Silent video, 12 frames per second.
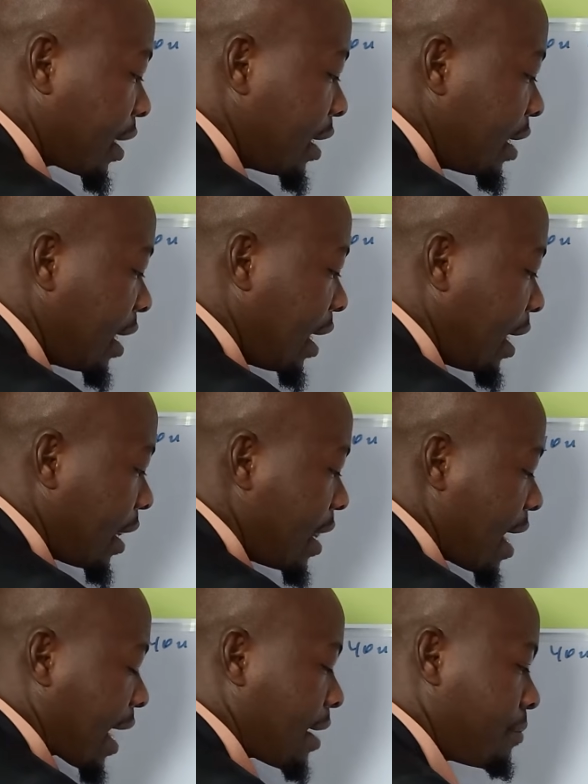Okay,
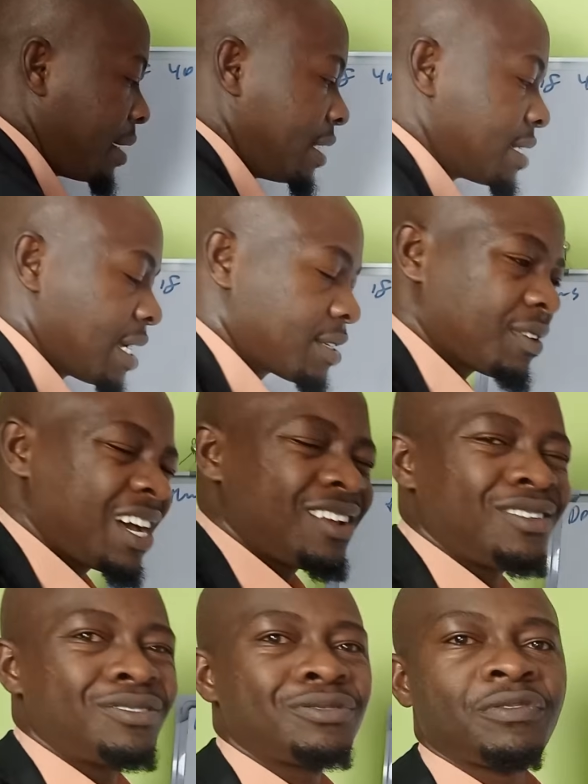there are companies that, a
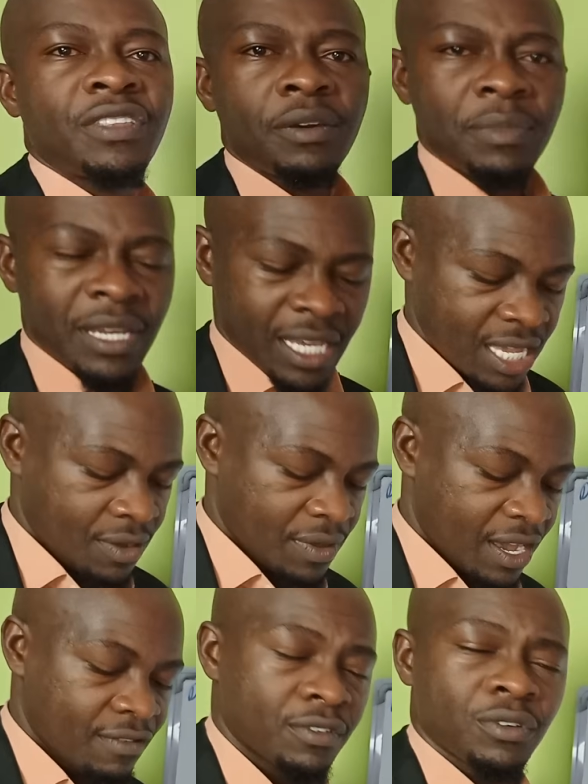lot of them in Kenya, we
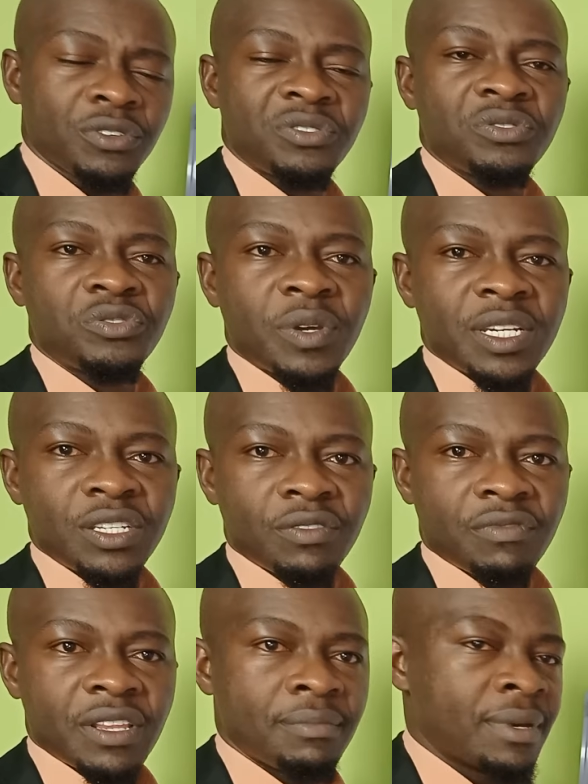have close to 20
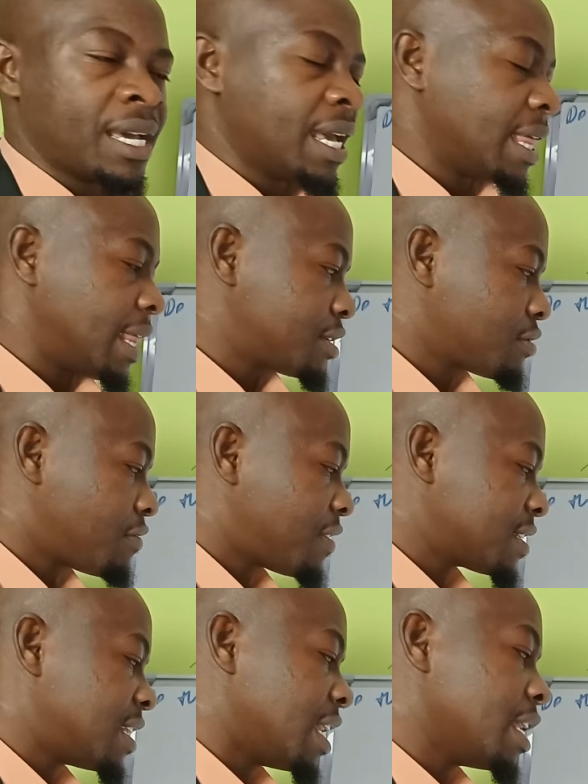of them that
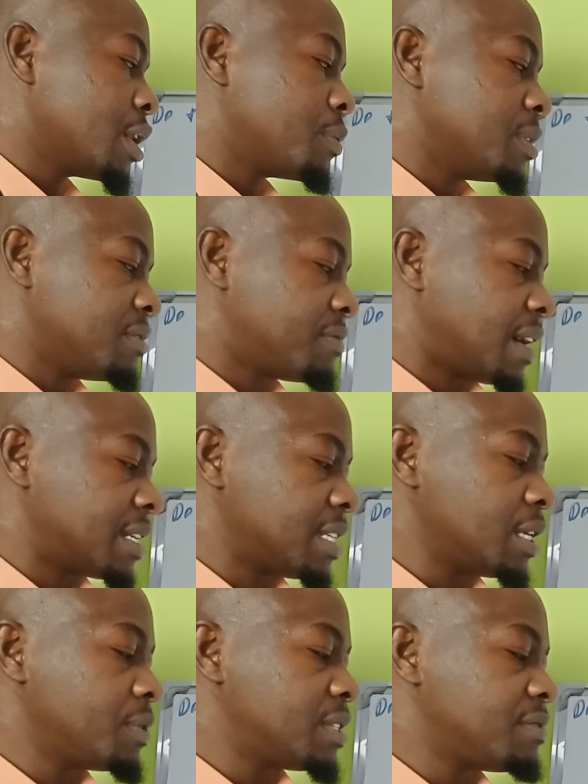offers the equity fund.
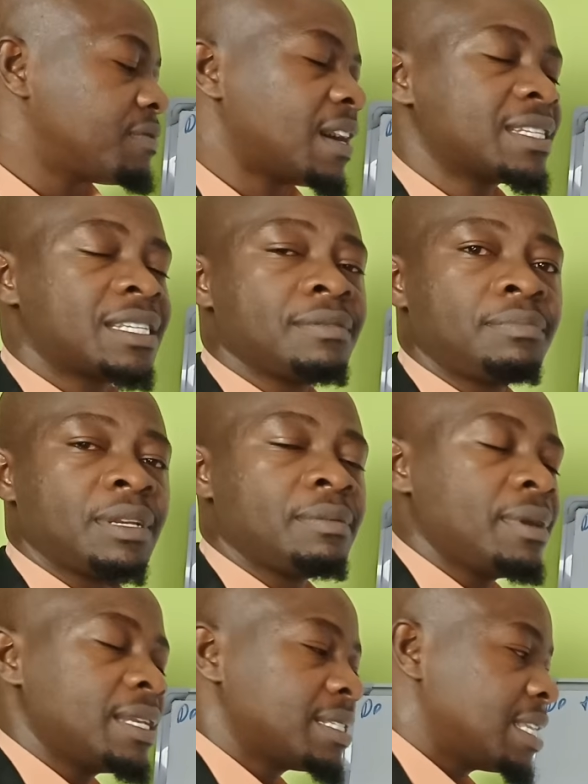Equity fund simply
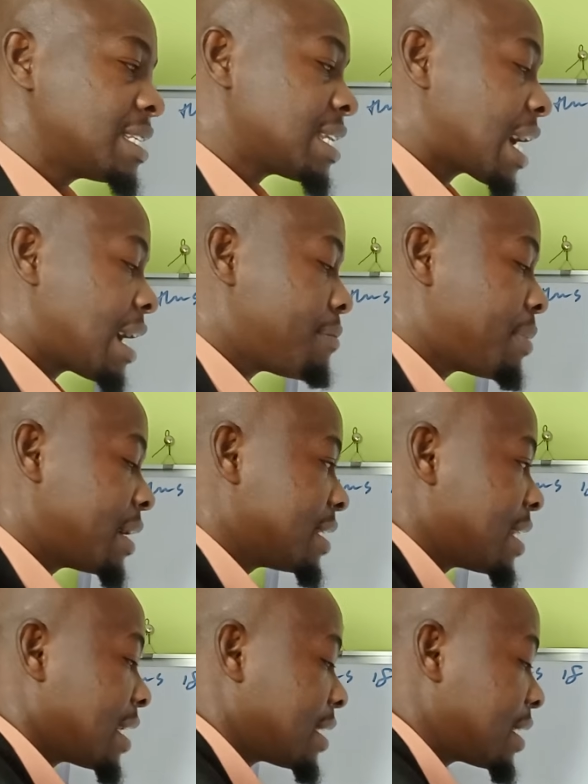means these are
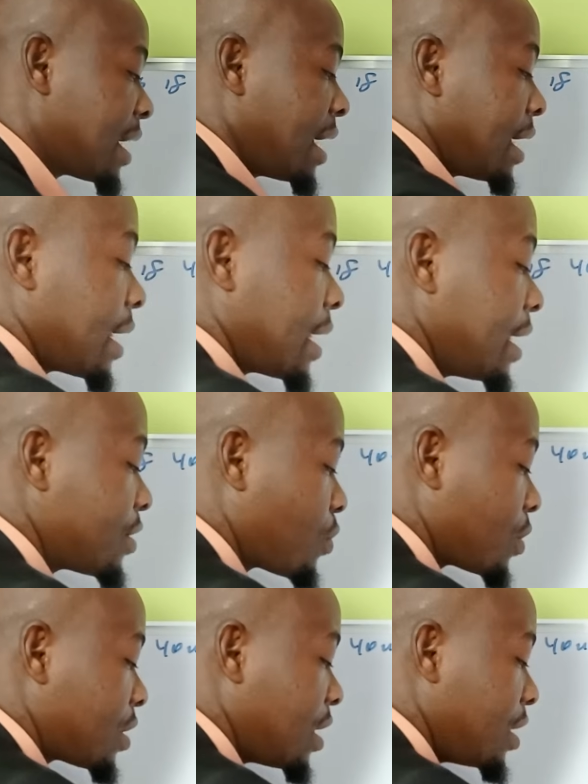companies that, guess
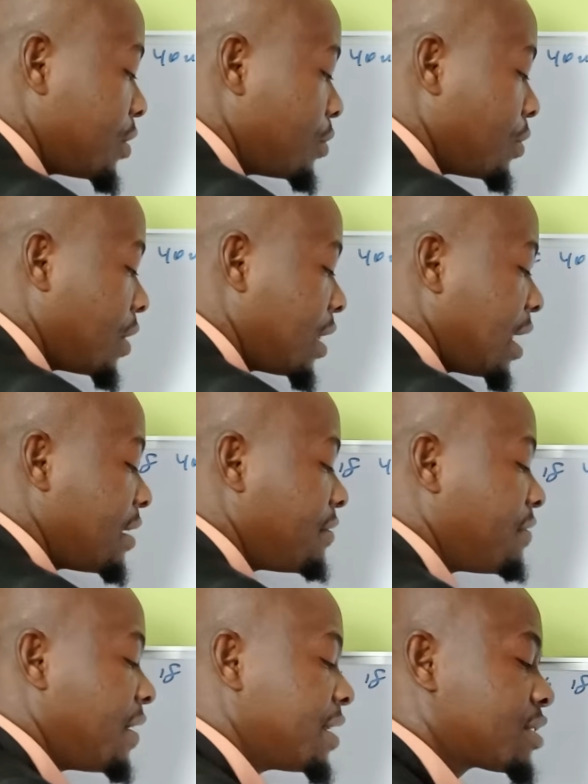what they do? They
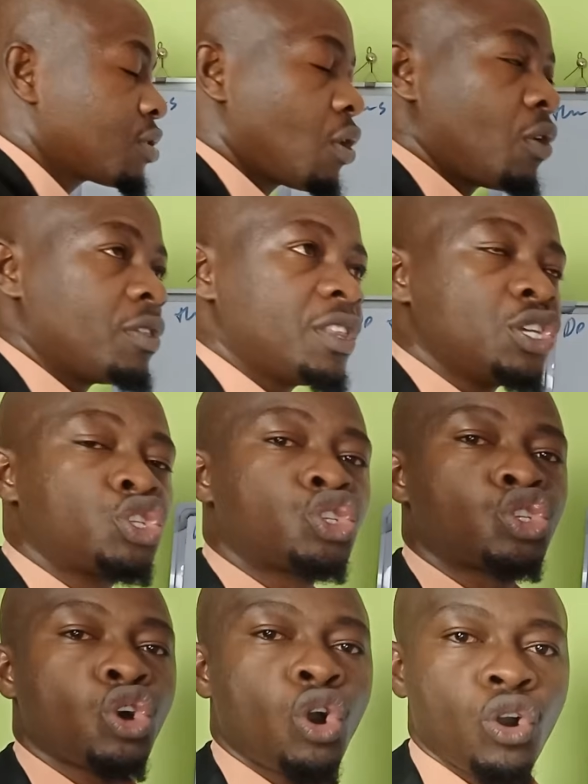invest on these
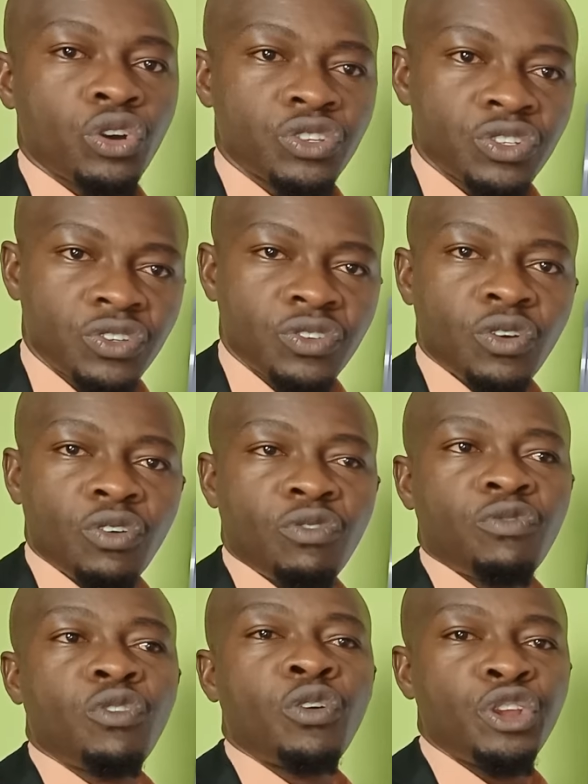stocks
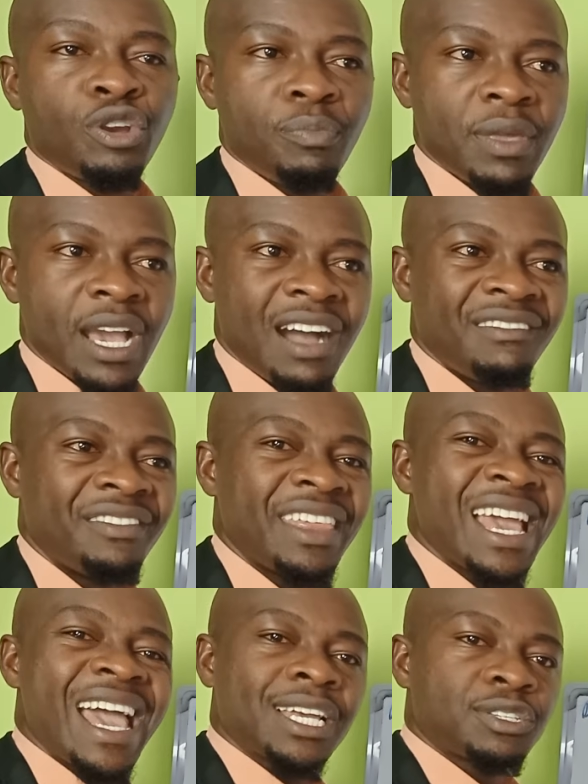on your behalf.
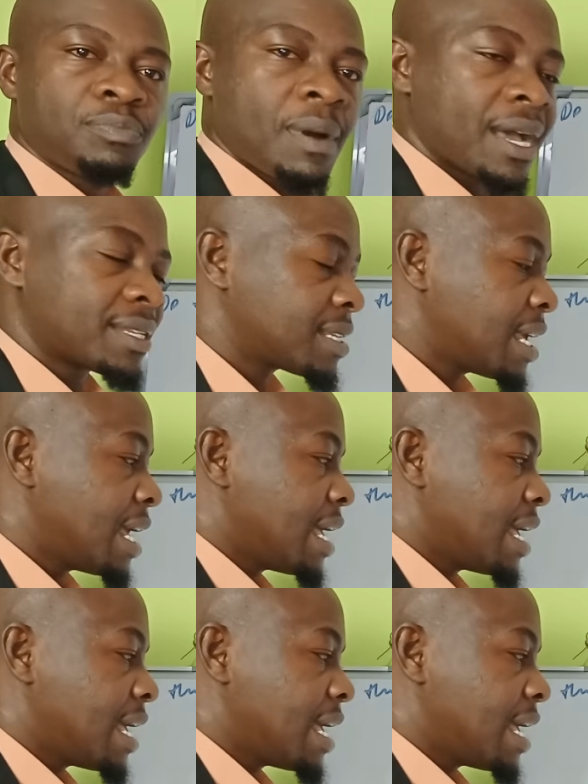They are experts.